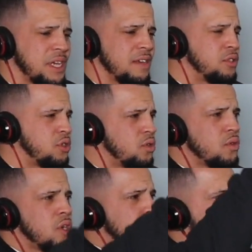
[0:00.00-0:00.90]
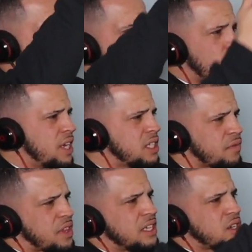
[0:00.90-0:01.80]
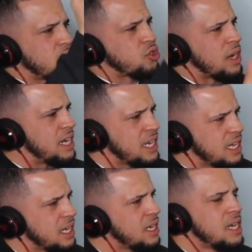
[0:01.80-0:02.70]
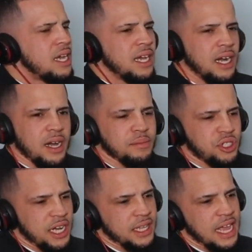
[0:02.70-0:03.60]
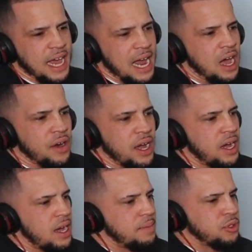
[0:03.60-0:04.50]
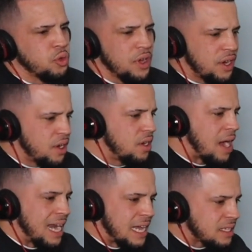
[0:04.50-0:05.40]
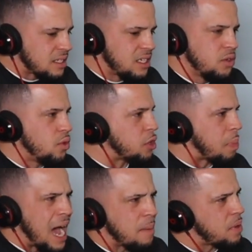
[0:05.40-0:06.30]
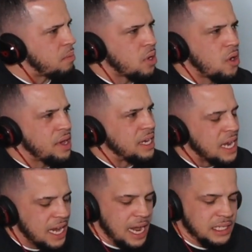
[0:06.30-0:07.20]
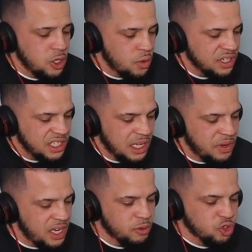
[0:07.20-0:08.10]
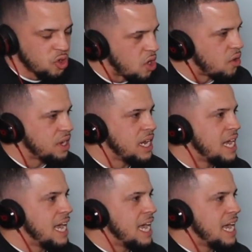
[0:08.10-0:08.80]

It gives you stories of things that are trending. Yes. Check that out. Twitter. I like to see what's popping, bro. And I noticed CBD was growing.